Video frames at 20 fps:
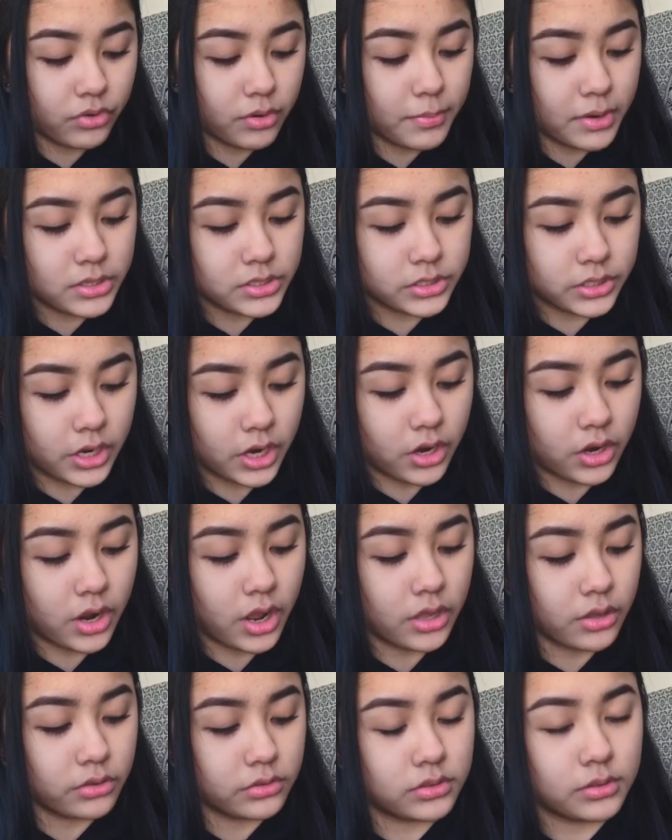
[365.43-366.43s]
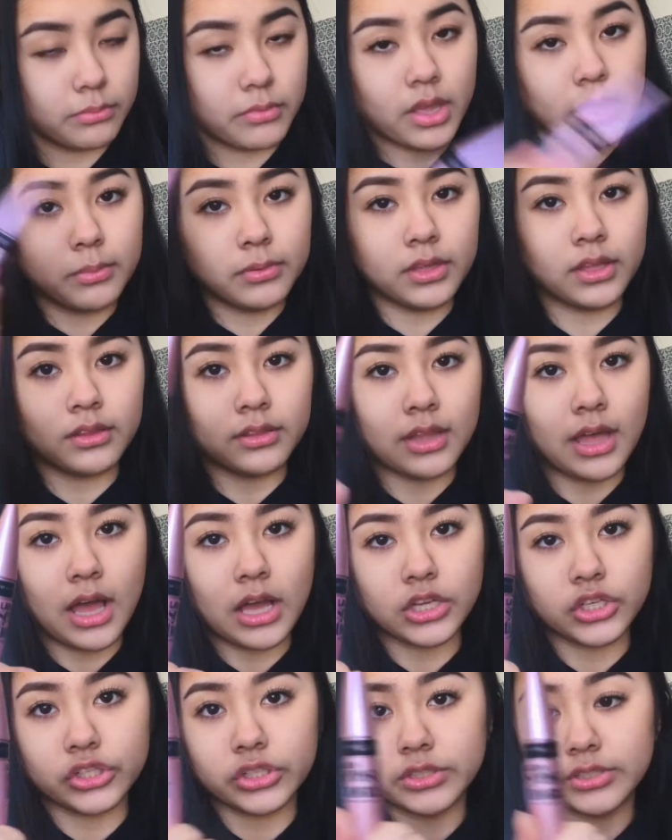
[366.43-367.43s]
For mascara, I use the Maybelline
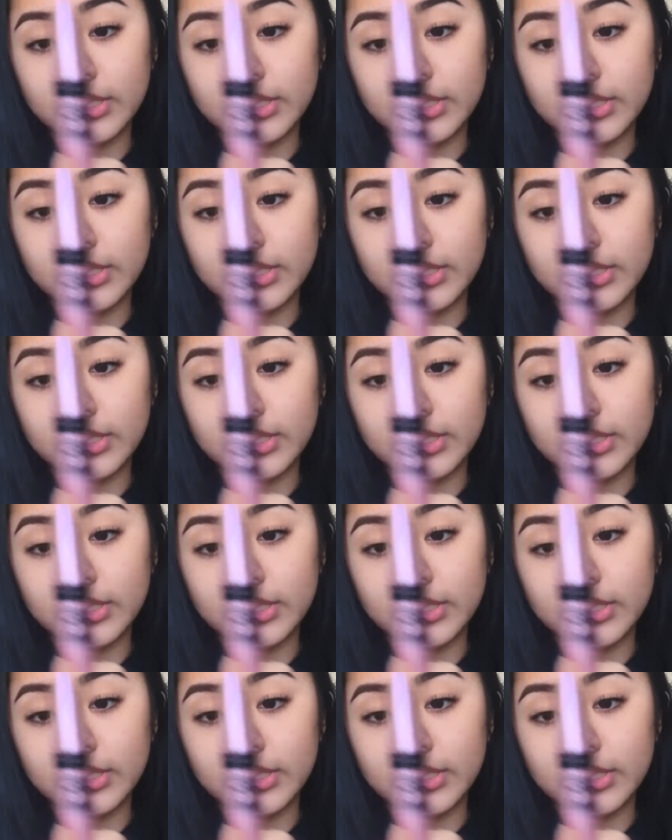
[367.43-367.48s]
Lash